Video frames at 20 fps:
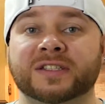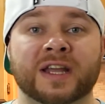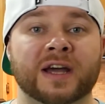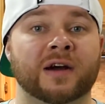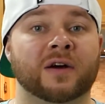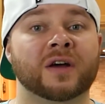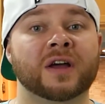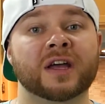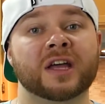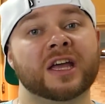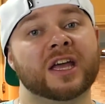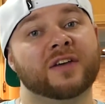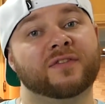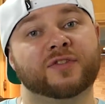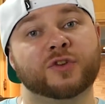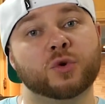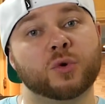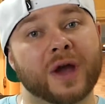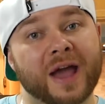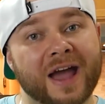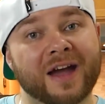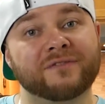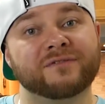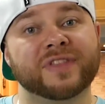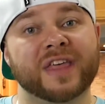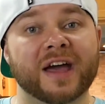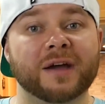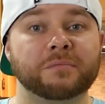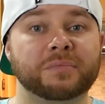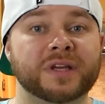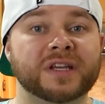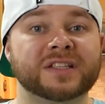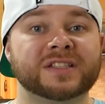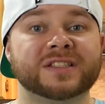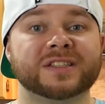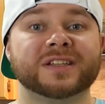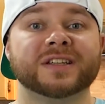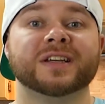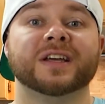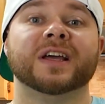Now, if you have that
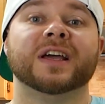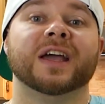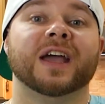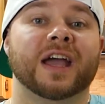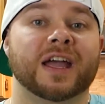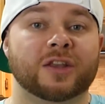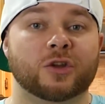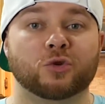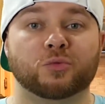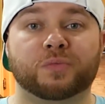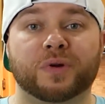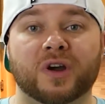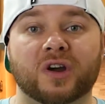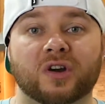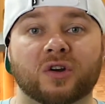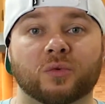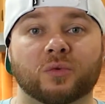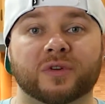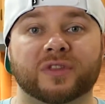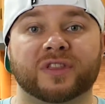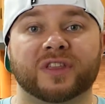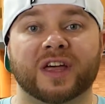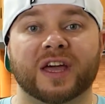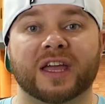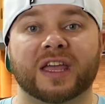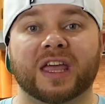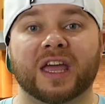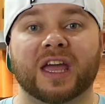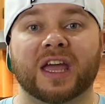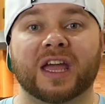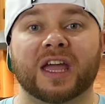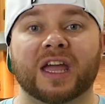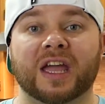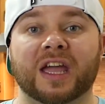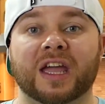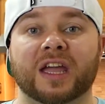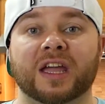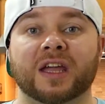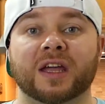pizza and you pair it with like a